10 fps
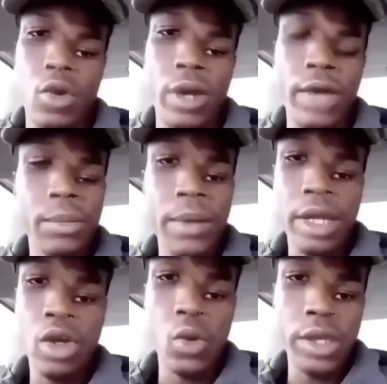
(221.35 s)
Don't never
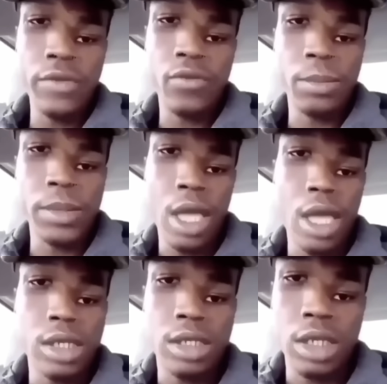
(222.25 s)
buy no weed from the
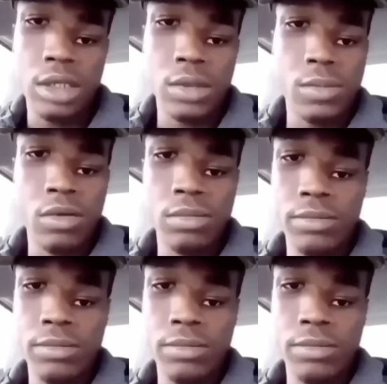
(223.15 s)
gas station, bro.